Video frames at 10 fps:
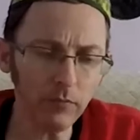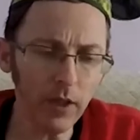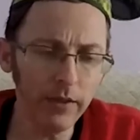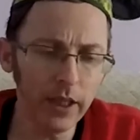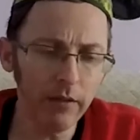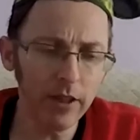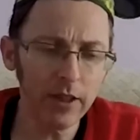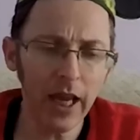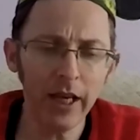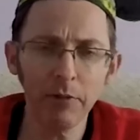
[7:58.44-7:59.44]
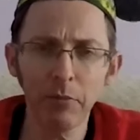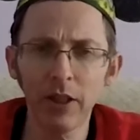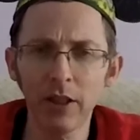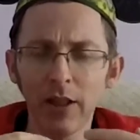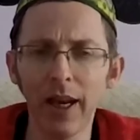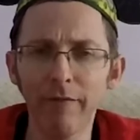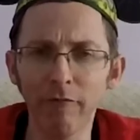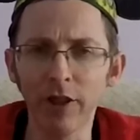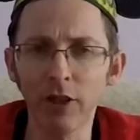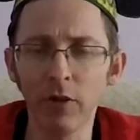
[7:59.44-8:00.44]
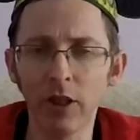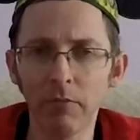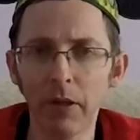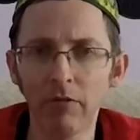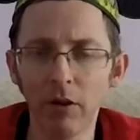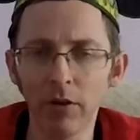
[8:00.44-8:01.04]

There is Expedition Everest, which is a big roller